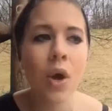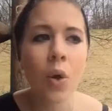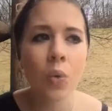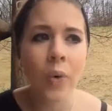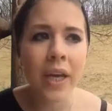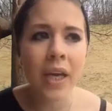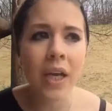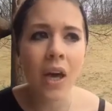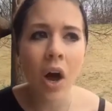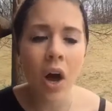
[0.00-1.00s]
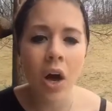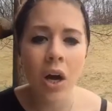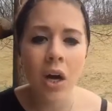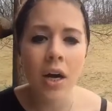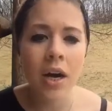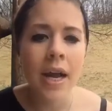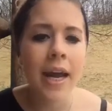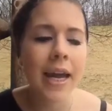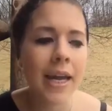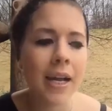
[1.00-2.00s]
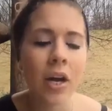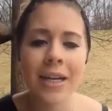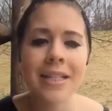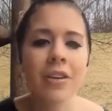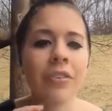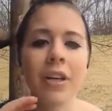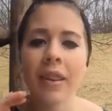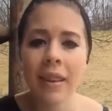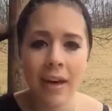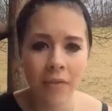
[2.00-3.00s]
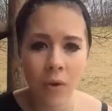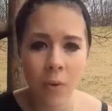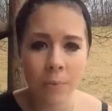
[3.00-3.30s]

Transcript: We are on a different level